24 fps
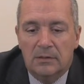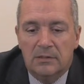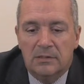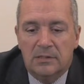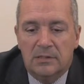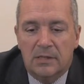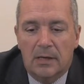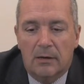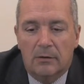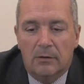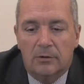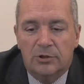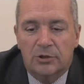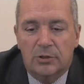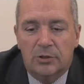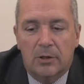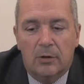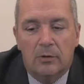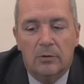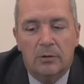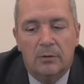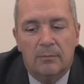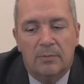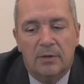Towers should
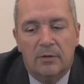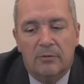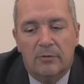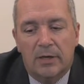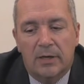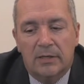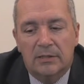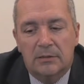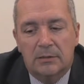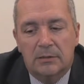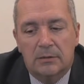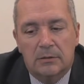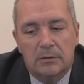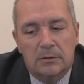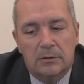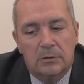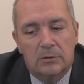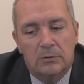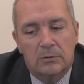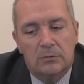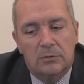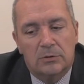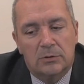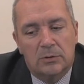only be erected and
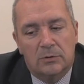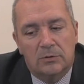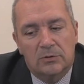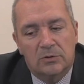used on